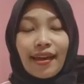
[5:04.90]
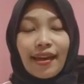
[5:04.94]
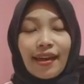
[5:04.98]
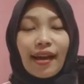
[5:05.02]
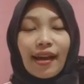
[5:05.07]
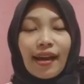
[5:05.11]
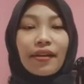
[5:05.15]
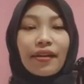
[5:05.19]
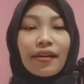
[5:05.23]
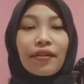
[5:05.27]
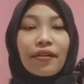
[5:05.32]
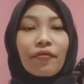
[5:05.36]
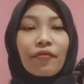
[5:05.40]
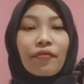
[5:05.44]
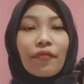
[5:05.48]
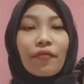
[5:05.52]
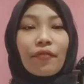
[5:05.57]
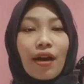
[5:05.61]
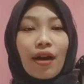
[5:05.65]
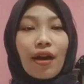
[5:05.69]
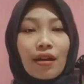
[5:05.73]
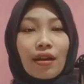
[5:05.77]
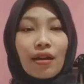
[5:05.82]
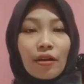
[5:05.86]
and he
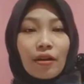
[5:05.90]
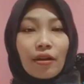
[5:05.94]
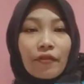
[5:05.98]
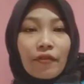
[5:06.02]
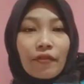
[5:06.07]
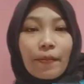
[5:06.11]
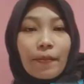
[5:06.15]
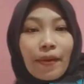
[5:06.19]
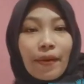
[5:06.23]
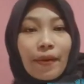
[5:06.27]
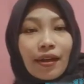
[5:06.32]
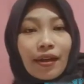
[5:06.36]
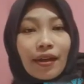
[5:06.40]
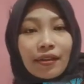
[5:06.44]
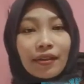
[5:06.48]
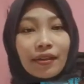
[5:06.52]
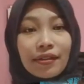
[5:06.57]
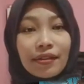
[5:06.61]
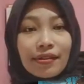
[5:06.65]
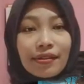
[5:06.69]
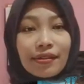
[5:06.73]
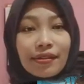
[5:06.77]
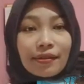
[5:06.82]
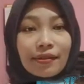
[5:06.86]
ran out of the
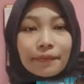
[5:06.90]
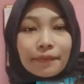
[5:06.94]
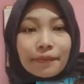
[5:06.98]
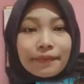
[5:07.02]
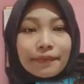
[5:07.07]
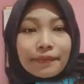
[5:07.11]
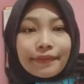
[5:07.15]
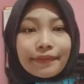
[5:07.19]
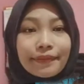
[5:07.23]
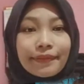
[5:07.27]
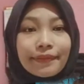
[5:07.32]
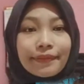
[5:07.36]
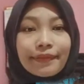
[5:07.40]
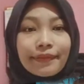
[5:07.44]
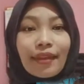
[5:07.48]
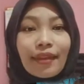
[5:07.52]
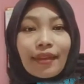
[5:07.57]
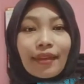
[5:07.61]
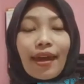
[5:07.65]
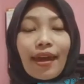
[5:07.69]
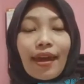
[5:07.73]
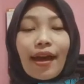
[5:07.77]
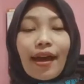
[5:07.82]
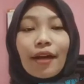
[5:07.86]
palace
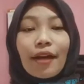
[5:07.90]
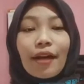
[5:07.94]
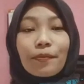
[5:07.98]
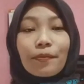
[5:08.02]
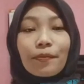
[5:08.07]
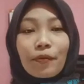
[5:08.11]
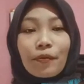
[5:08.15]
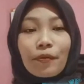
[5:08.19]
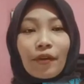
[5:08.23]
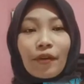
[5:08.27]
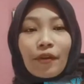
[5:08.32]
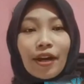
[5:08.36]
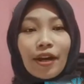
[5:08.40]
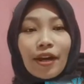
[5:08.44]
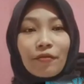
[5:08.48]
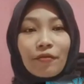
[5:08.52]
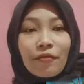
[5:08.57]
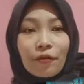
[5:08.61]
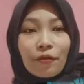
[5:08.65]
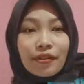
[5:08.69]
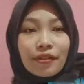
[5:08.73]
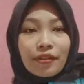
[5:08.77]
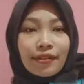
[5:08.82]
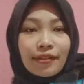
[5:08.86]
and prayed
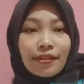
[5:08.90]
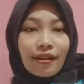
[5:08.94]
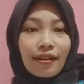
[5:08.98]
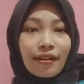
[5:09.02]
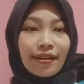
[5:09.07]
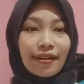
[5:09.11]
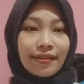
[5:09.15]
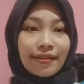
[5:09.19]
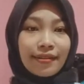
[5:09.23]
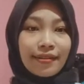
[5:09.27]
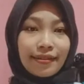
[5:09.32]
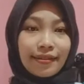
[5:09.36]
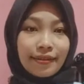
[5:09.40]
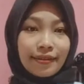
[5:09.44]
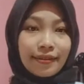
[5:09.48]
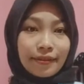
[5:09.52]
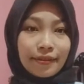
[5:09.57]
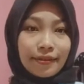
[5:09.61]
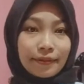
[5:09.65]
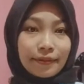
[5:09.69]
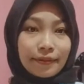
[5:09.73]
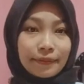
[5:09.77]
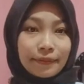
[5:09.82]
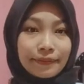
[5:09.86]
for the
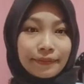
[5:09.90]
Dionysus.